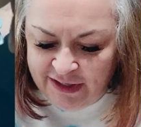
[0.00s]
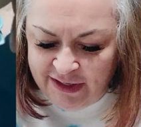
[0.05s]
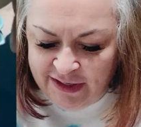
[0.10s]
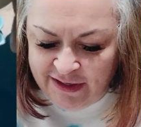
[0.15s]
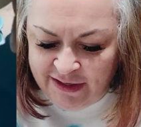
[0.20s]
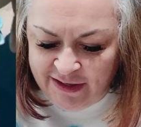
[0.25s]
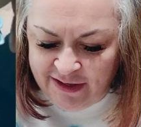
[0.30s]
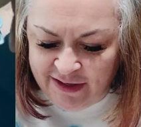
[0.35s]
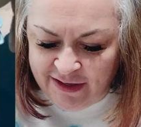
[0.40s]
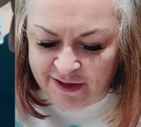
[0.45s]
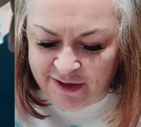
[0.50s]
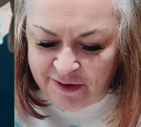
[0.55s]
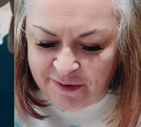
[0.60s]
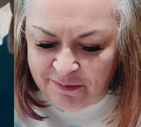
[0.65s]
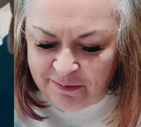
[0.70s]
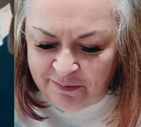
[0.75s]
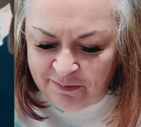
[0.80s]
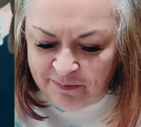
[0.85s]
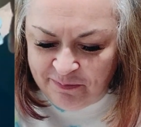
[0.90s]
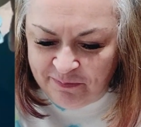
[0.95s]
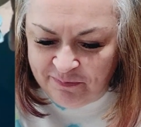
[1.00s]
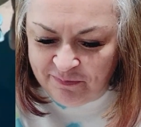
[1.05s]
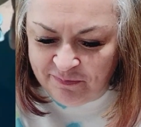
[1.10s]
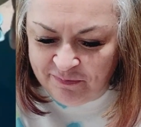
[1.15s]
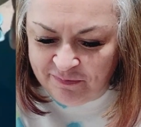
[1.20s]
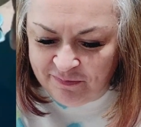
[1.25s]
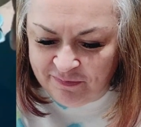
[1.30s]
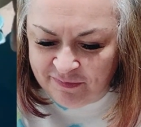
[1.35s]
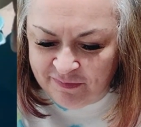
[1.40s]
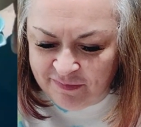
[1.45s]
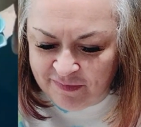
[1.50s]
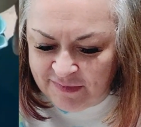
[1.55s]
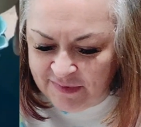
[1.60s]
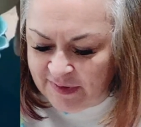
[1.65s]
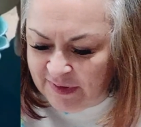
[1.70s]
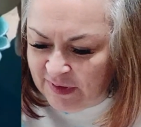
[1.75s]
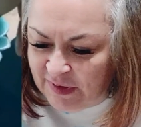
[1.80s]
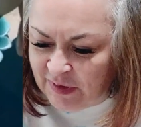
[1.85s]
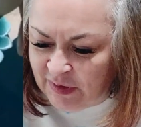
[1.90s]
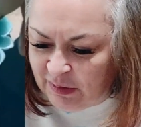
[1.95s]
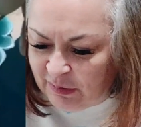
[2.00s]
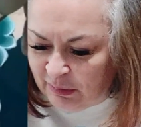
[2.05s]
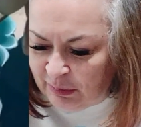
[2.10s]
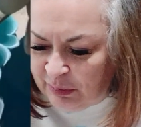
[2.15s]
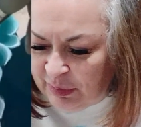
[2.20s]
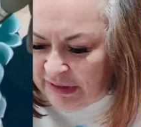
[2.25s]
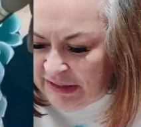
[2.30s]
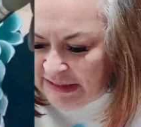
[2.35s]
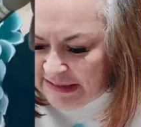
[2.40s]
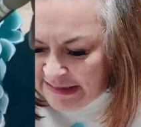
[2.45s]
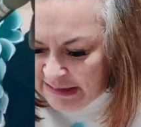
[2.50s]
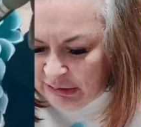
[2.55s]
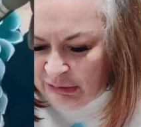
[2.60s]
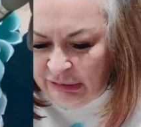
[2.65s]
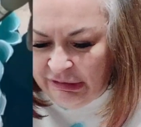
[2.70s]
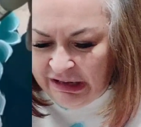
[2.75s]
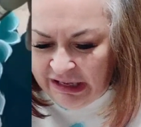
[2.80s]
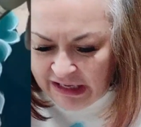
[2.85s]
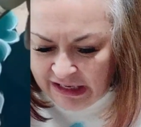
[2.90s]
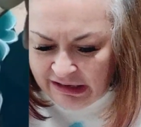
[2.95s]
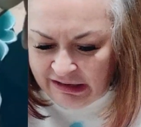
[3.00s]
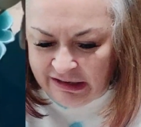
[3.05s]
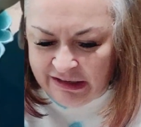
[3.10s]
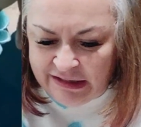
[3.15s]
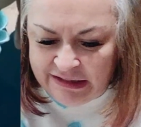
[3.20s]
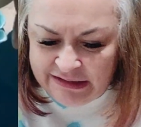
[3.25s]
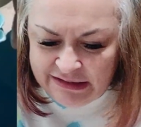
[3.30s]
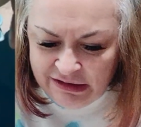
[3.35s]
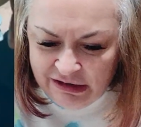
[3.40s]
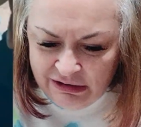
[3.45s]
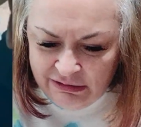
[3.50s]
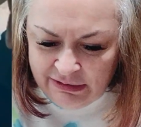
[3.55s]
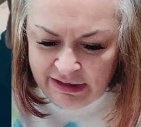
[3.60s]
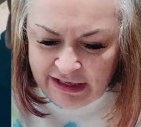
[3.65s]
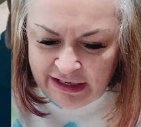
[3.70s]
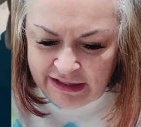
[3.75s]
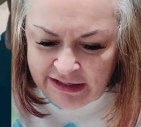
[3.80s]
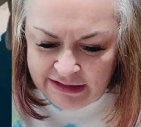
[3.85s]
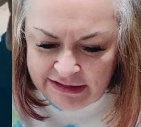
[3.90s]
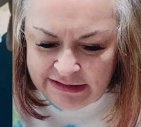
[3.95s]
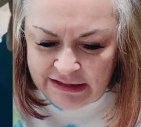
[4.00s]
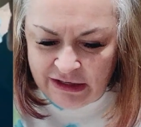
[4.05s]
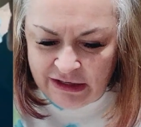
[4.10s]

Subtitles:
But it's okay. It's all right. It's all